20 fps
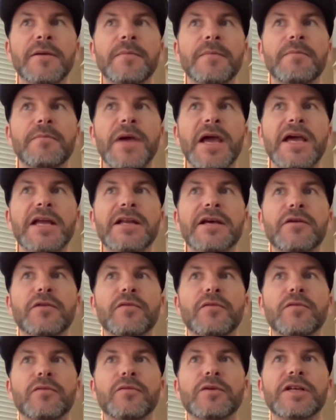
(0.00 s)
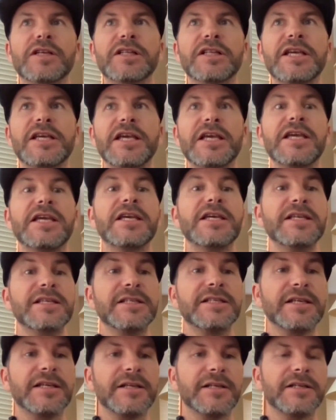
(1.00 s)
made it really
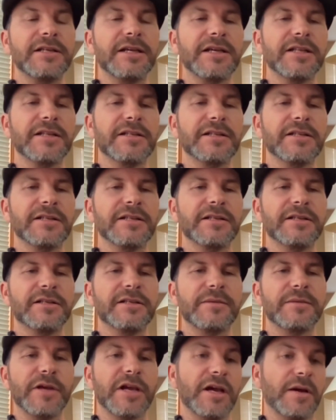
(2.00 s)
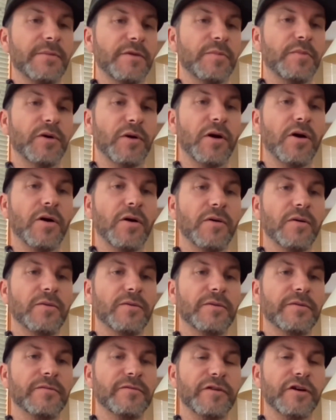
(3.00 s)
easy to become a
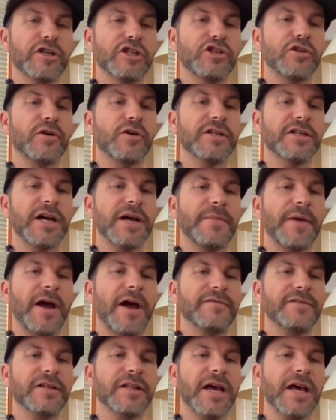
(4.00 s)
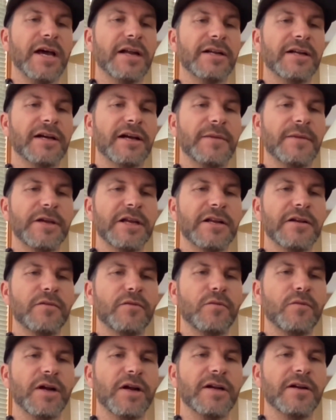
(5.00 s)
pro for a short time after that. I mean,
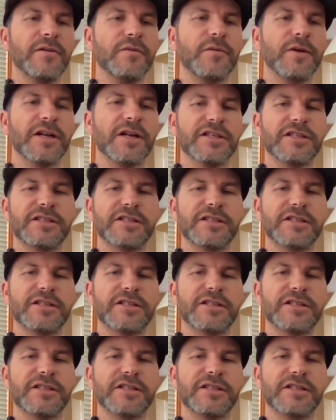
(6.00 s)
when a